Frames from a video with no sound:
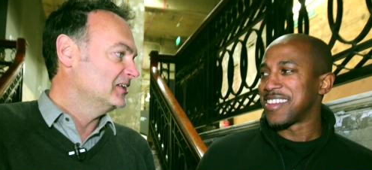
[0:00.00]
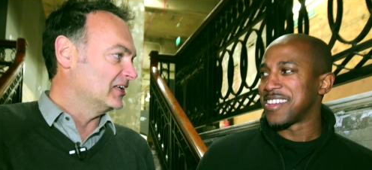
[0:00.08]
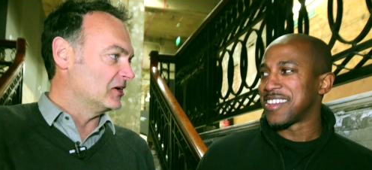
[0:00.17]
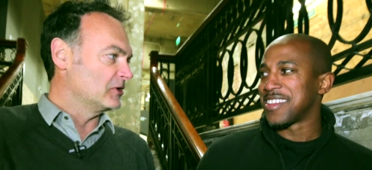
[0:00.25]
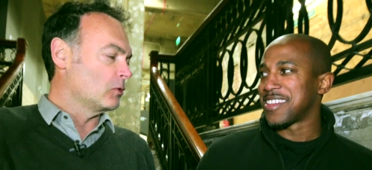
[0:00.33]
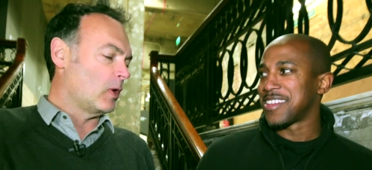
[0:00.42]

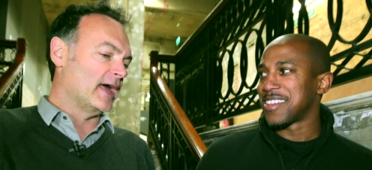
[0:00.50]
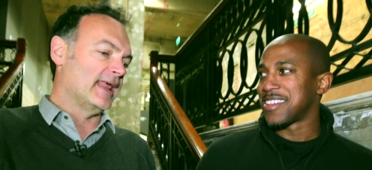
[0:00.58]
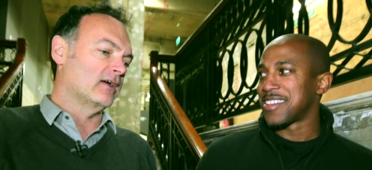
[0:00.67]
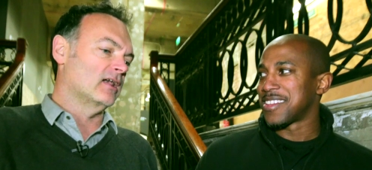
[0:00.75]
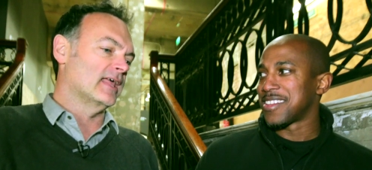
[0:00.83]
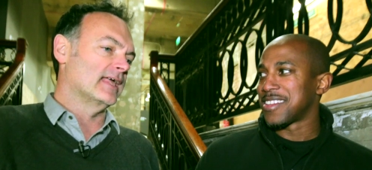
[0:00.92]
Speaker 1: know we've got a
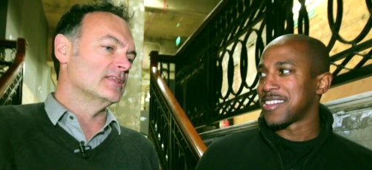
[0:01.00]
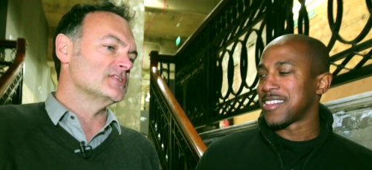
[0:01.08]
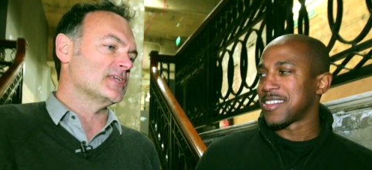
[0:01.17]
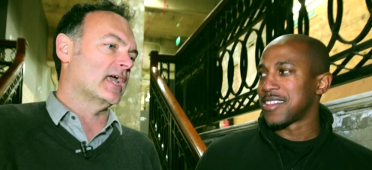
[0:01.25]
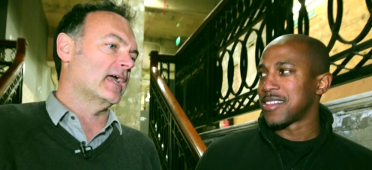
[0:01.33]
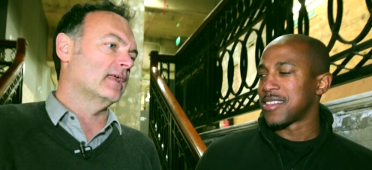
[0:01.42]
wide-angle
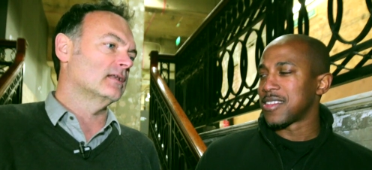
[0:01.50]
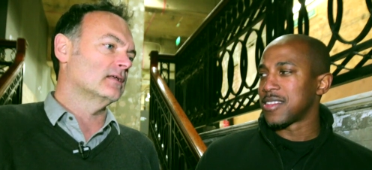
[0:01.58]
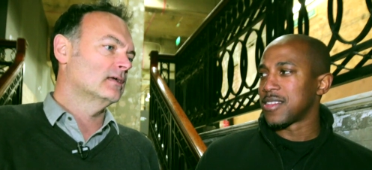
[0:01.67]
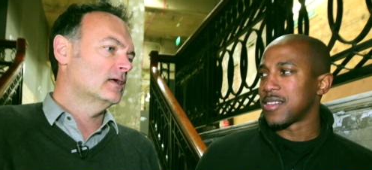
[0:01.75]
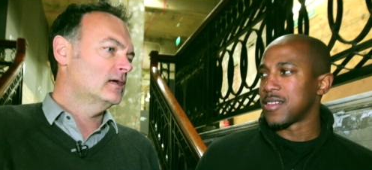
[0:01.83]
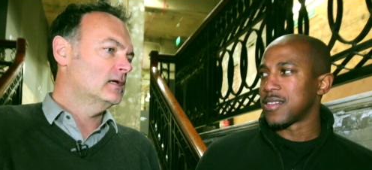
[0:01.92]
lens
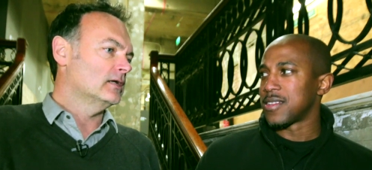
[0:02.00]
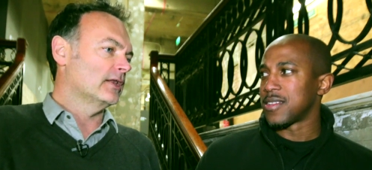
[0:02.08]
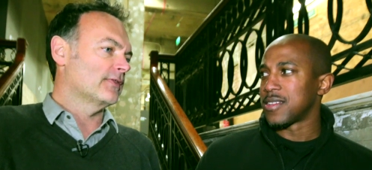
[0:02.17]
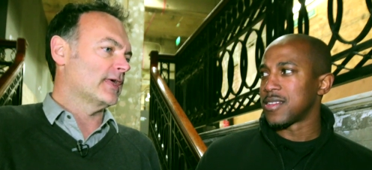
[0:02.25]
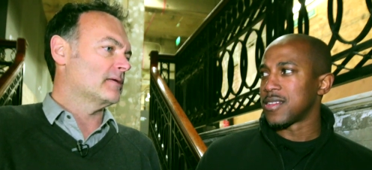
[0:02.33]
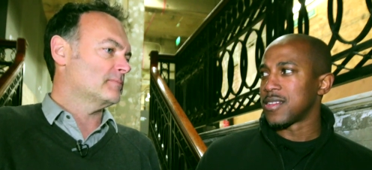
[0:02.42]
and you
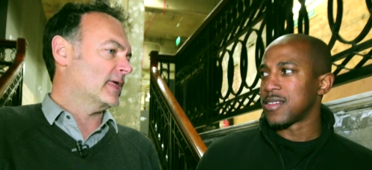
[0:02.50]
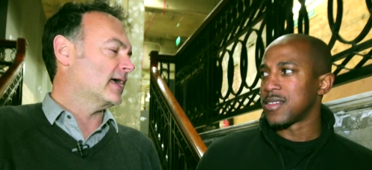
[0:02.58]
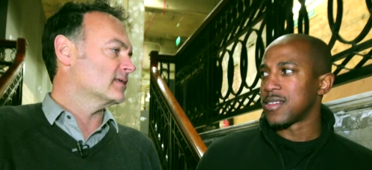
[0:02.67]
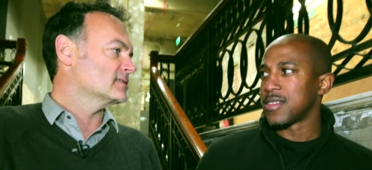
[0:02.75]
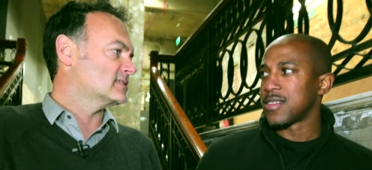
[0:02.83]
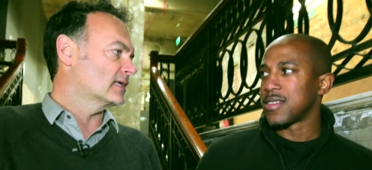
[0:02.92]
know that
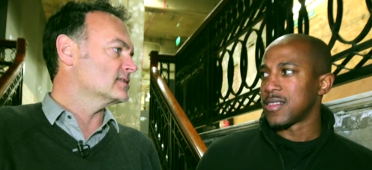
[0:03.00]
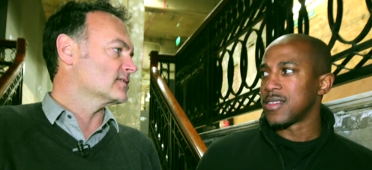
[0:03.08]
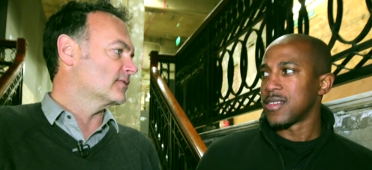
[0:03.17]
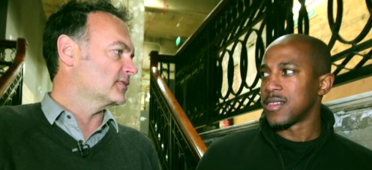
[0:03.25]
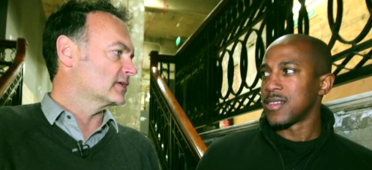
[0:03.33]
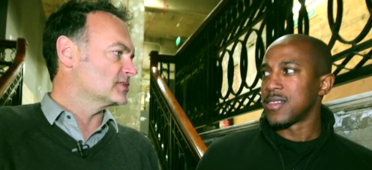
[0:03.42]
that
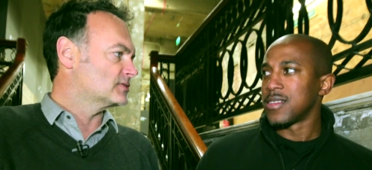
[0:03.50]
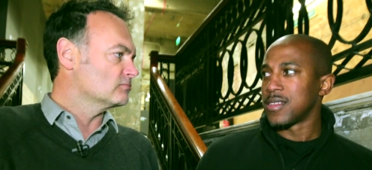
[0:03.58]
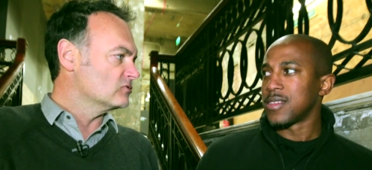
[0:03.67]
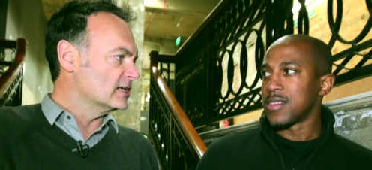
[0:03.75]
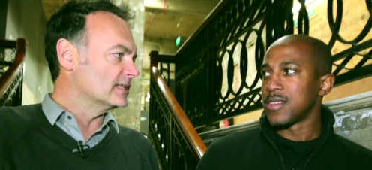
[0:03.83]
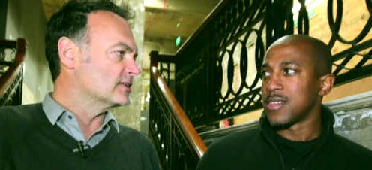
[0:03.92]
sensor thing is
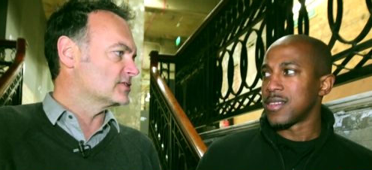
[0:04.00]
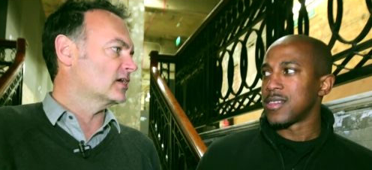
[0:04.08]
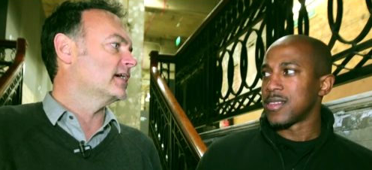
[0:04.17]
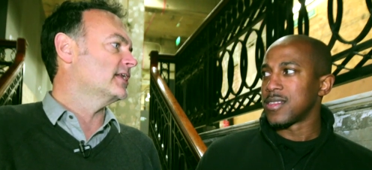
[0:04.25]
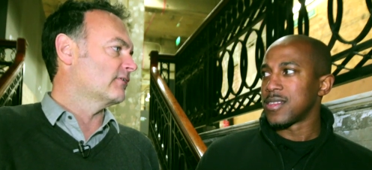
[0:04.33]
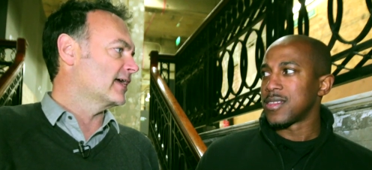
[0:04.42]
really
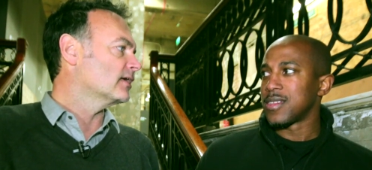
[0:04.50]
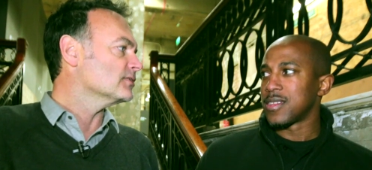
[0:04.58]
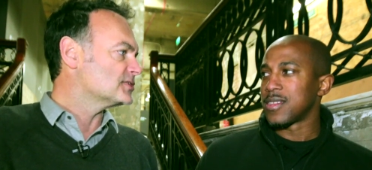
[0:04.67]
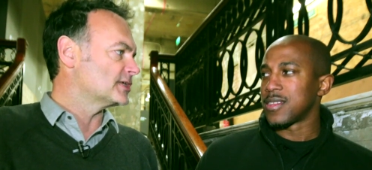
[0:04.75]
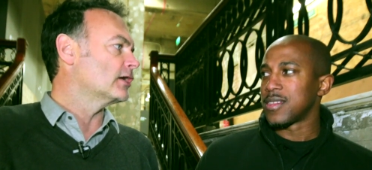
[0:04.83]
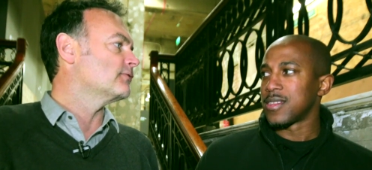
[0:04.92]
designed around
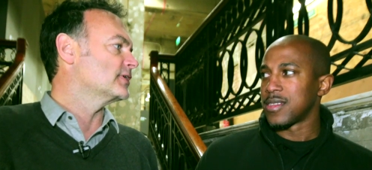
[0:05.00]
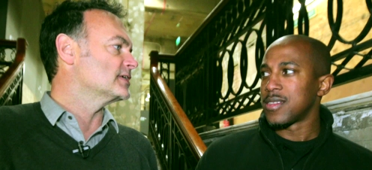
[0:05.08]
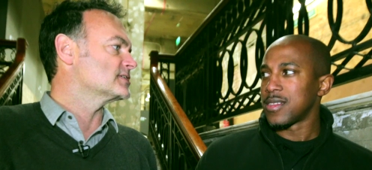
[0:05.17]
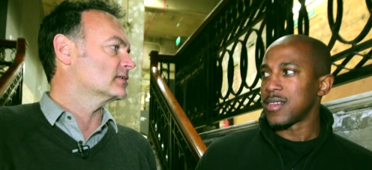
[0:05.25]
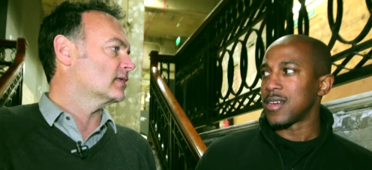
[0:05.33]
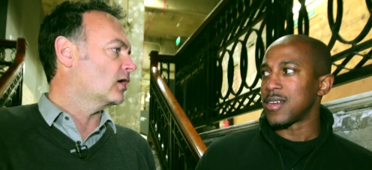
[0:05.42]

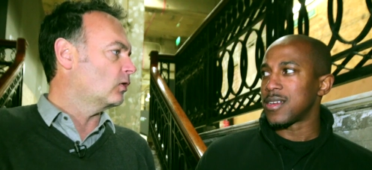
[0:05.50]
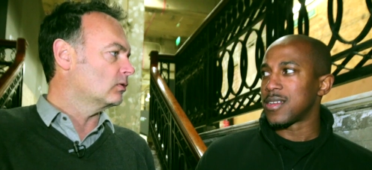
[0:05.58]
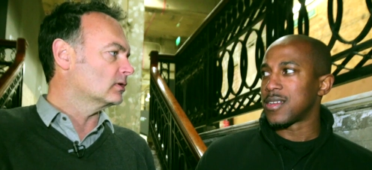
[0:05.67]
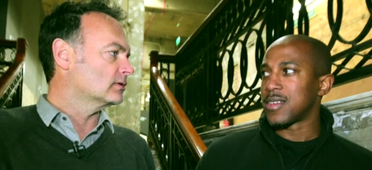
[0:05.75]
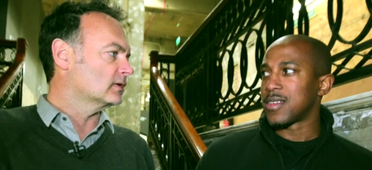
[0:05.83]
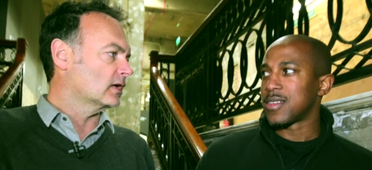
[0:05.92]
selfies. And yeah. The
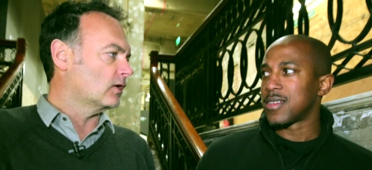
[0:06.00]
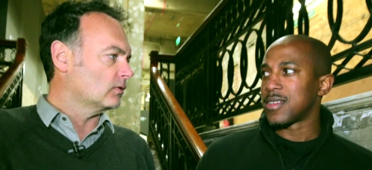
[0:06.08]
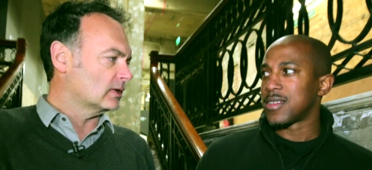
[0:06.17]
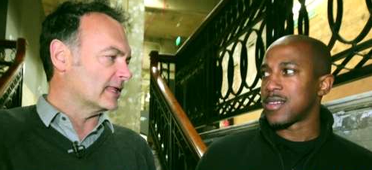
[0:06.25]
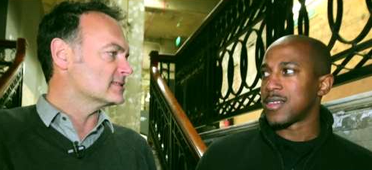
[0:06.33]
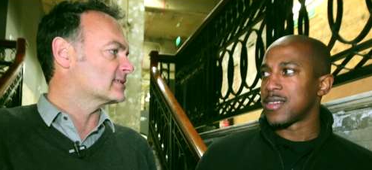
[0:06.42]
whole, you know,
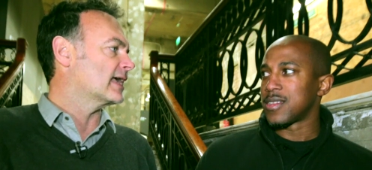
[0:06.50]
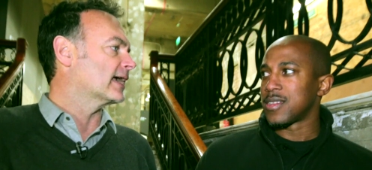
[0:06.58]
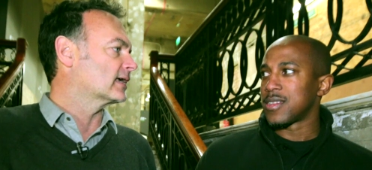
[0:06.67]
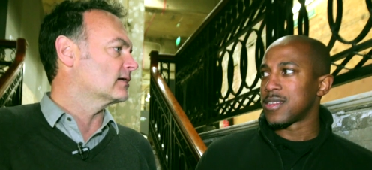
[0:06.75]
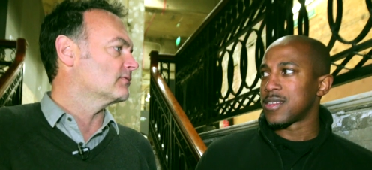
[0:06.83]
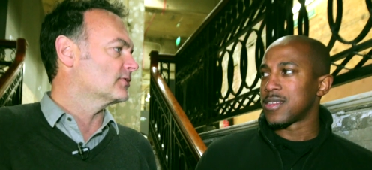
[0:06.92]
whole lens
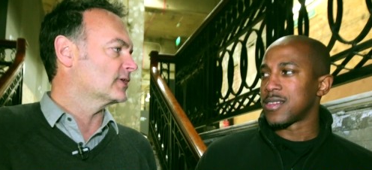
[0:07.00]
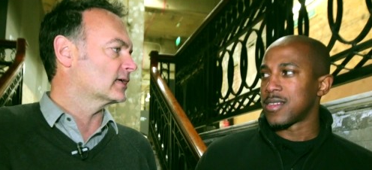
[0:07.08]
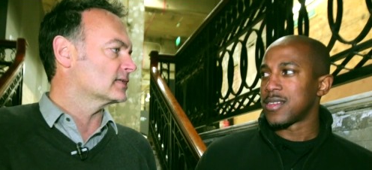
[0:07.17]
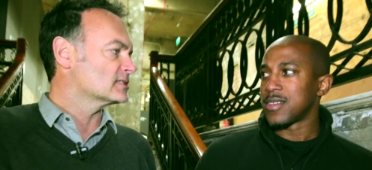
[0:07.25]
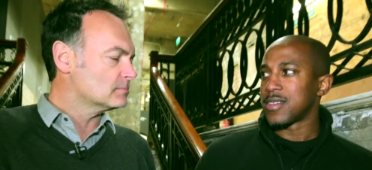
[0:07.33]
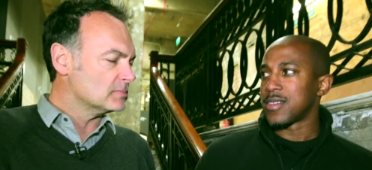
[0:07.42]
stack, everything
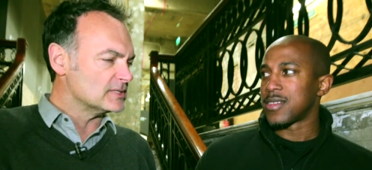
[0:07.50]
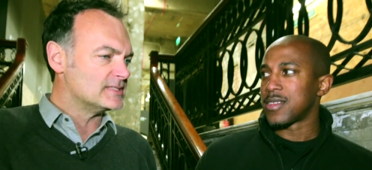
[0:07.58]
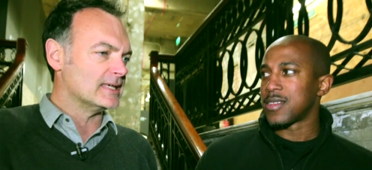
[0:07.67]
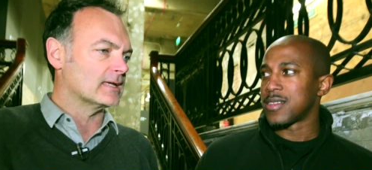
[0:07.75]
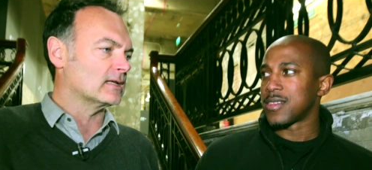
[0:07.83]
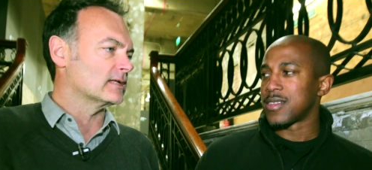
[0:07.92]
is
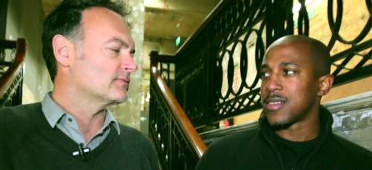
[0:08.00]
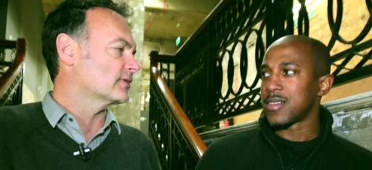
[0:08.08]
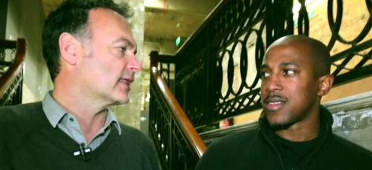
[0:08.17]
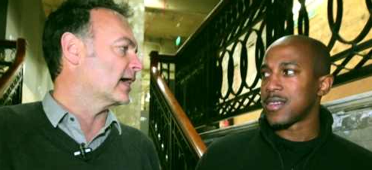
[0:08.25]
particularly for